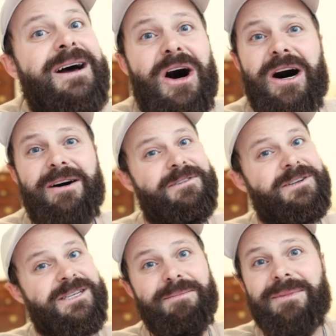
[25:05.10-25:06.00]
Offer
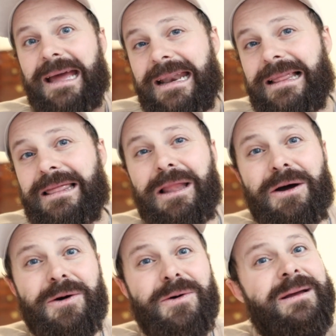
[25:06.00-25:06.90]
something at
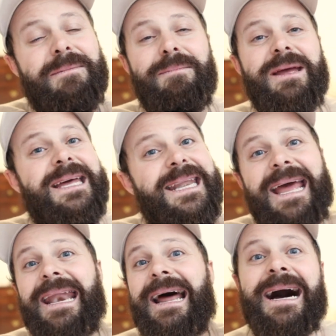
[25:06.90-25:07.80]
low, mid,
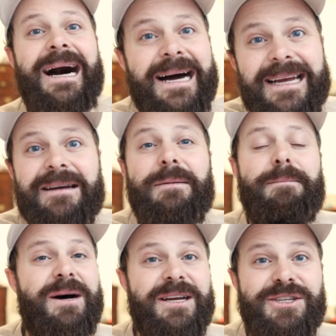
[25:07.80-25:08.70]
and high
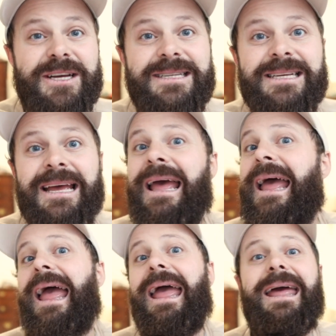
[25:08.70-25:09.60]
budget.
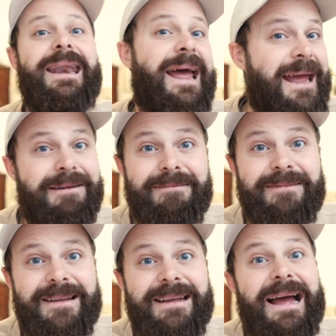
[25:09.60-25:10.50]
And hey,
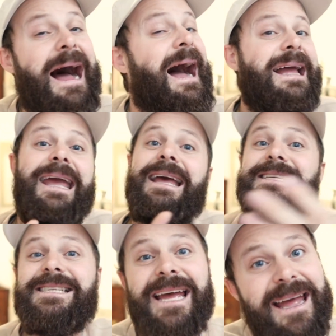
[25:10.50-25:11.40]
I can't
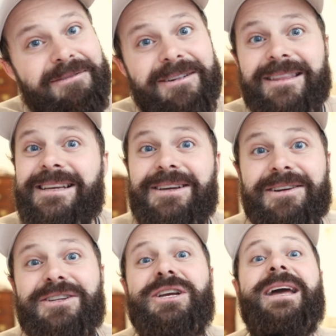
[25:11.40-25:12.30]
say everything's going to
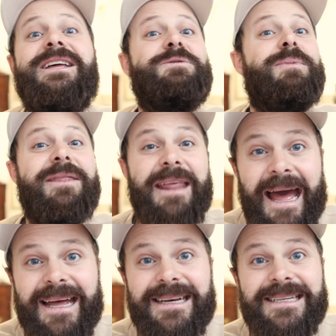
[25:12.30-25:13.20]
change, but
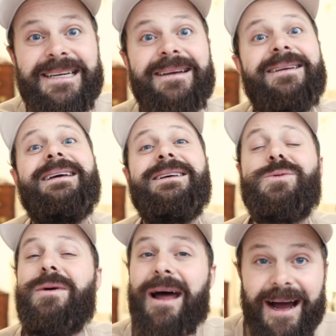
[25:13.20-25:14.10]
that is
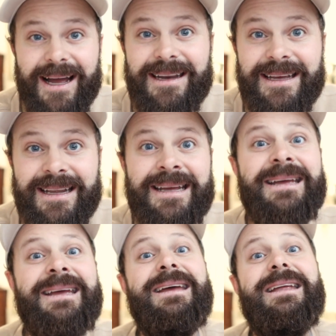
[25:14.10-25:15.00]
what I did
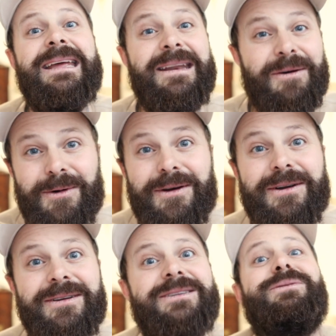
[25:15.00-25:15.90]
in
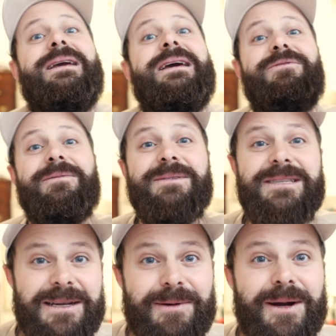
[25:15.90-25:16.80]
order to get from
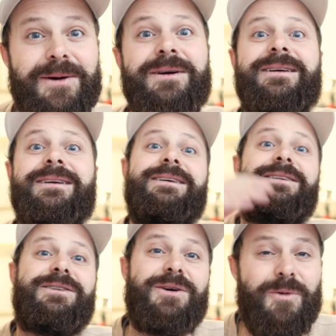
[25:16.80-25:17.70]
0
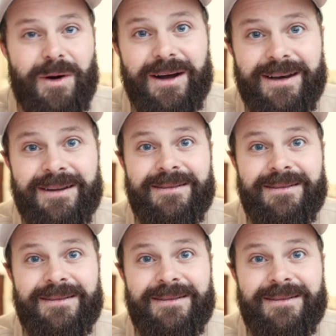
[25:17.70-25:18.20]
to 1.